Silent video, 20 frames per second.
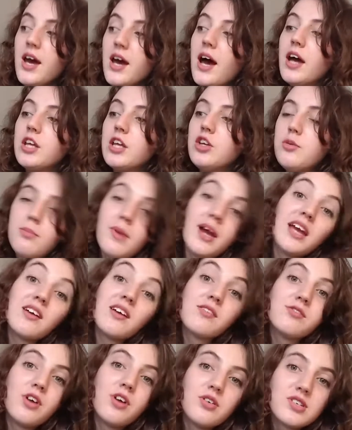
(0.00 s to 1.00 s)
You may
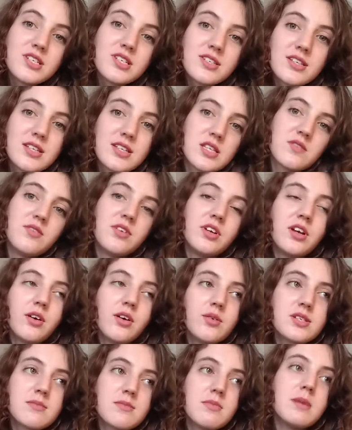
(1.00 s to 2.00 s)
have noticed that this video
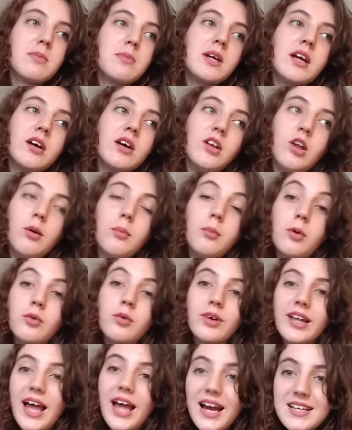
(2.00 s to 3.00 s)
is me being a lot more
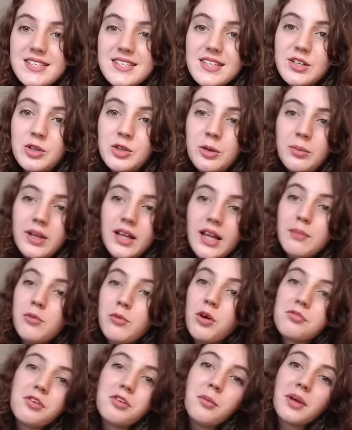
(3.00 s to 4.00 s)
relaxed than normal. I'm
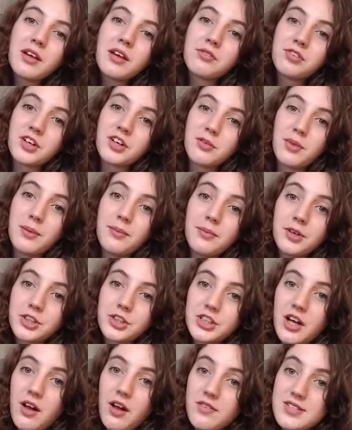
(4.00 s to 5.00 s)
not filming in front of my
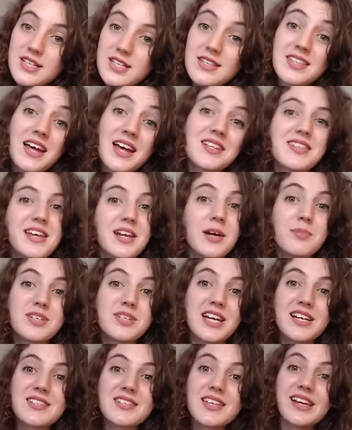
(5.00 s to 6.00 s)
bookshelves because that setup
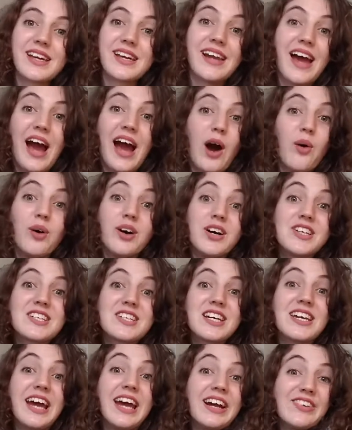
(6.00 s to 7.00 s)
takes like an hour
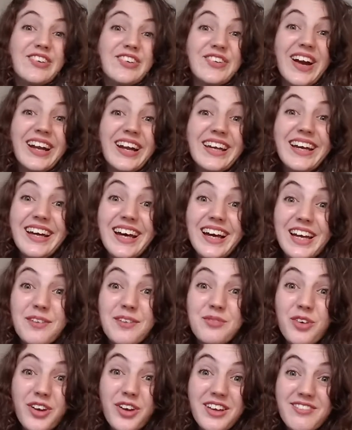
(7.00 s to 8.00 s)
to get ready. Like, I'm
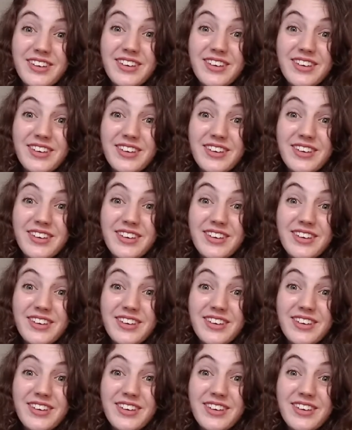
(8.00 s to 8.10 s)
not even